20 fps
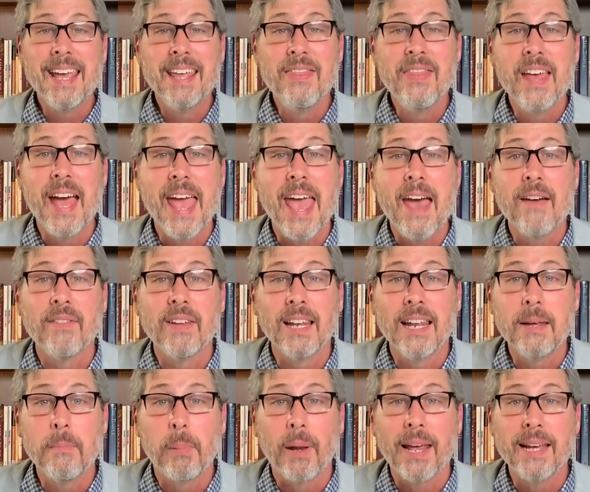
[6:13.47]
in the
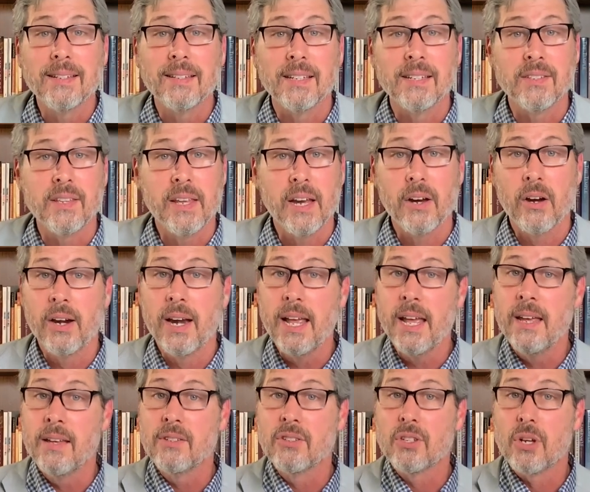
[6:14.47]
heavenly places. There it
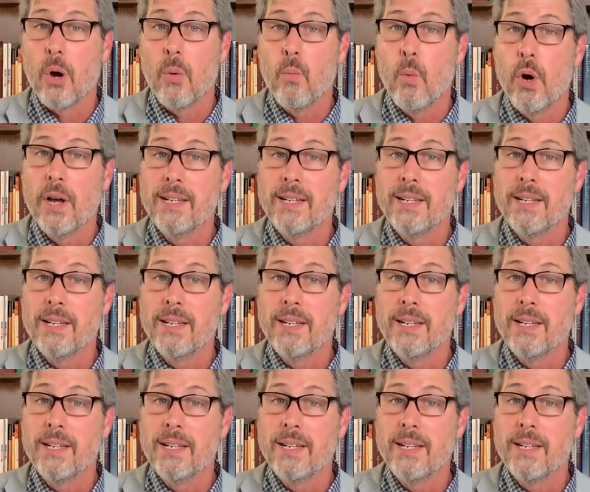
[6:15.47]
is, Psalm